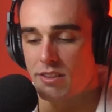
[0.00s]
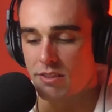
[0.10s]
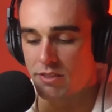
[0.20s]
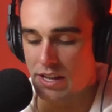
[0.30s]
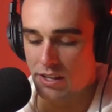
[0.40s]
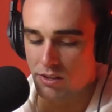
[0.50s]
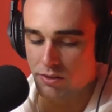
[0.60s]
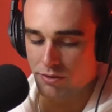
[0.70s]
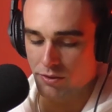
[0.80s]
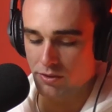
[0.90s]
Thank you
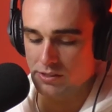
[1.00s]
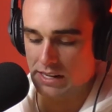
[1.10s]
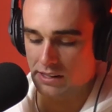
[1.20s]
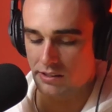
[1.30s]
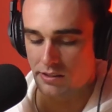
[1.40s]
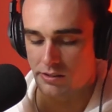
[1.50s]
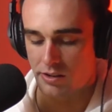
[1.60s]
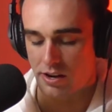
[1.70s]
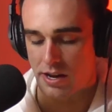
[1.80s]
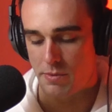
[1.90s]
for taking the
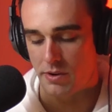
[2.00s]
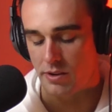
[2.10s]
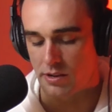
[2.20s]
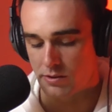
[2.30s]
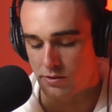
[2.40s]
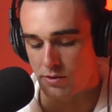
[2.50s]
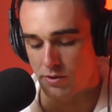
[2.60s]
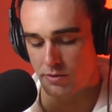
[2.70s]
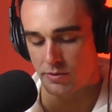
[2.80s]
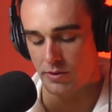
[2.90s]
time and to